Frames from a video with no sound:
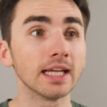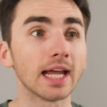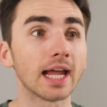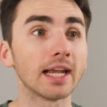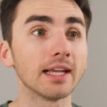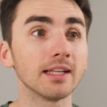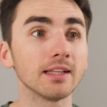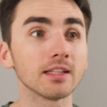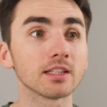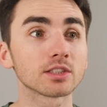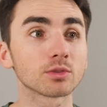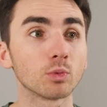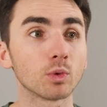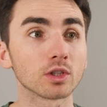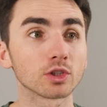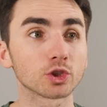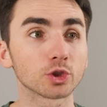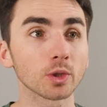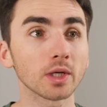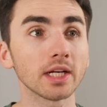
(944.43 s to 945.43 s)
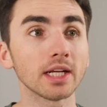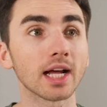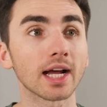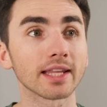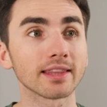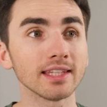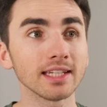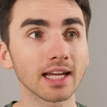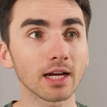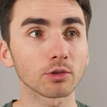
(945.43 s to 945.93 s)
And in this one trade, I
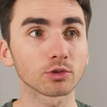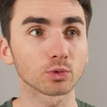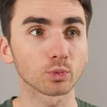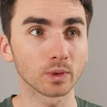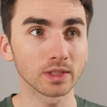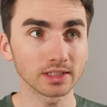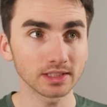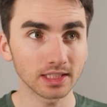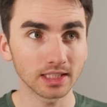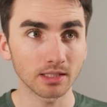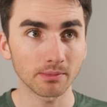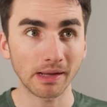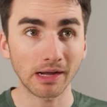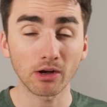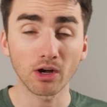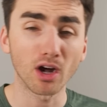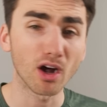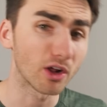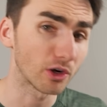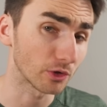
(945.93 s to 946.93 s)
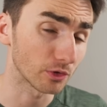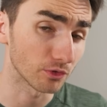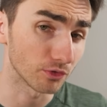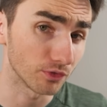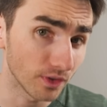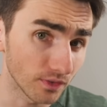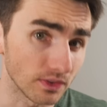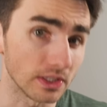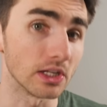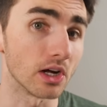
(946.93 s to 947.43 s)
think I was risking about
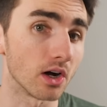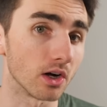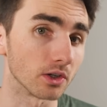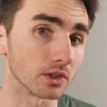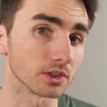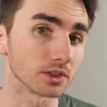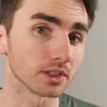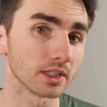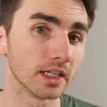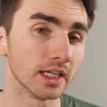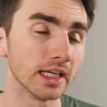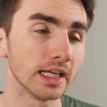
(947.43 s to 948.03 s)
$150.